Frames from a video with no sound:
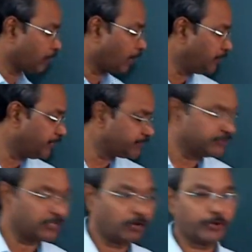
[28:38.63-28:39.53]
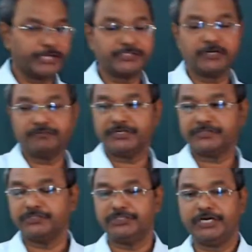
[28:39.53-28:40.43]
This is the location of this
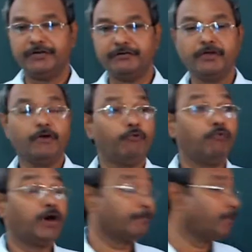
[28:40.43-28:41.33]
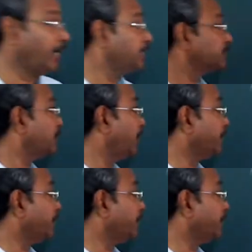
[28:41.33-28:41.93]
Z, 1 minus I.